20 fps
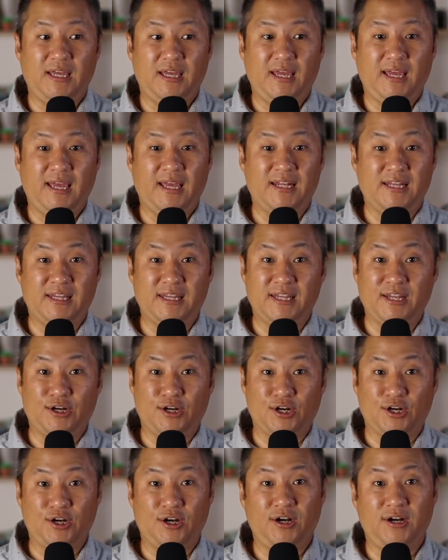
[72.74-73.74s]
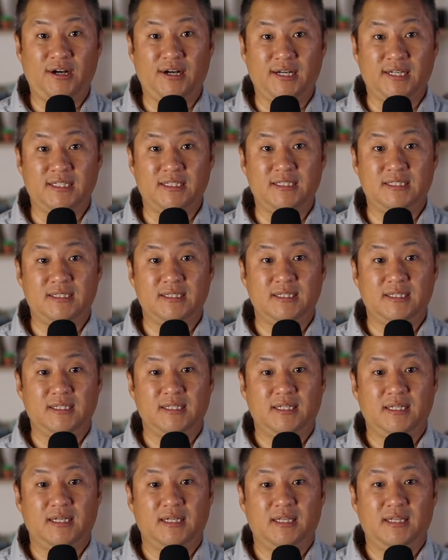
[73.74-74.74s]
and they're caught,
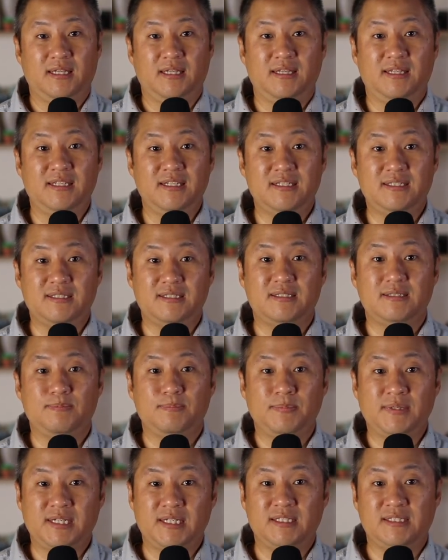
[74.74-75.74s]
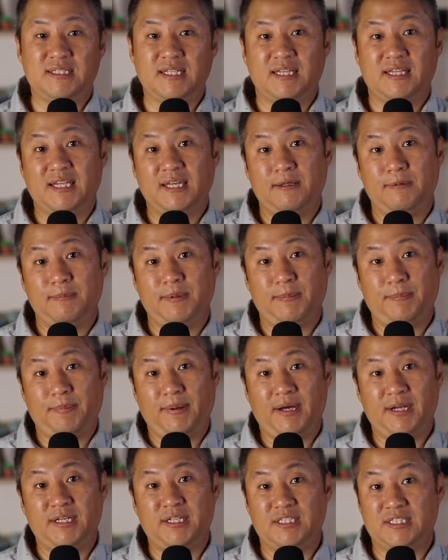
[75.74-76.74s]
this means that they'll be
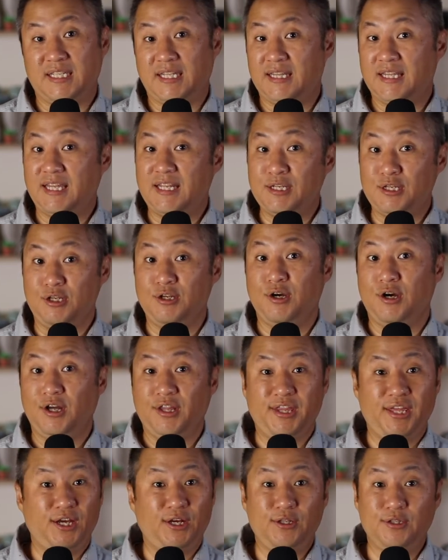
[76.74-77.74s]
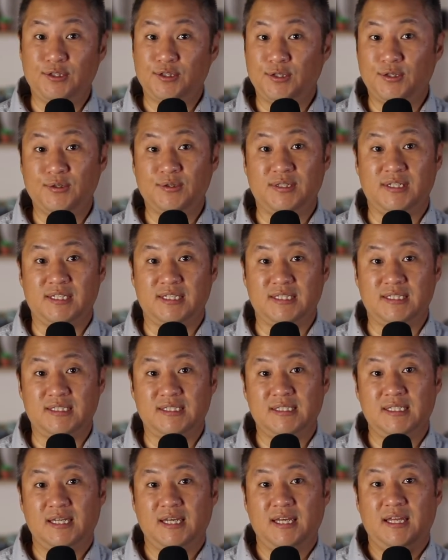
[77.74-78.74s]
punished, and they all know
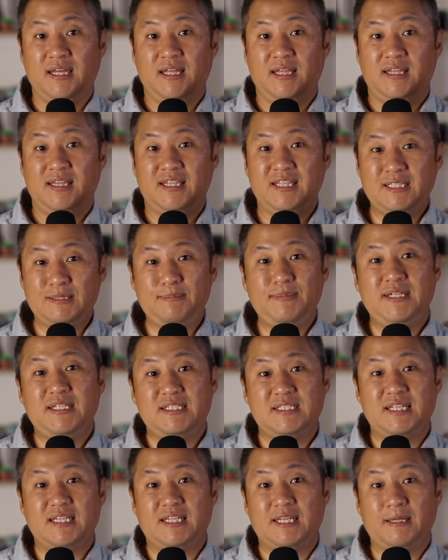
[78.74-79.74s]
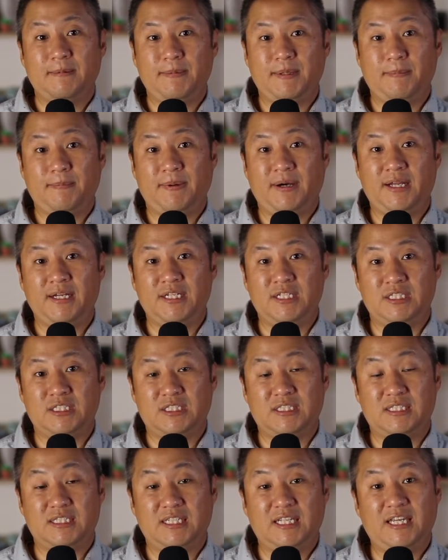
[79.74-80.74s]
this. This means that they'll be
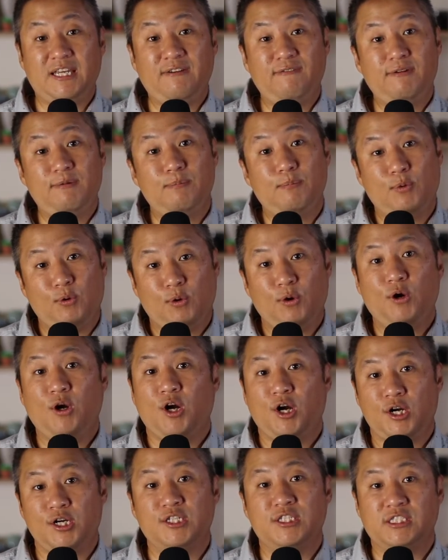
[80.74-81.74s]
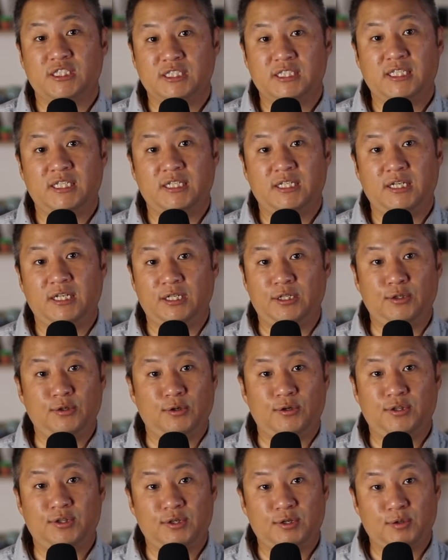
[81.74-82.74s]
punished even more harshly in
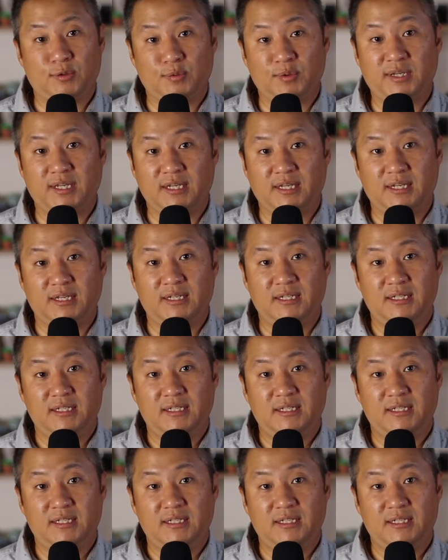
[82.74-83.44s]
North Korea.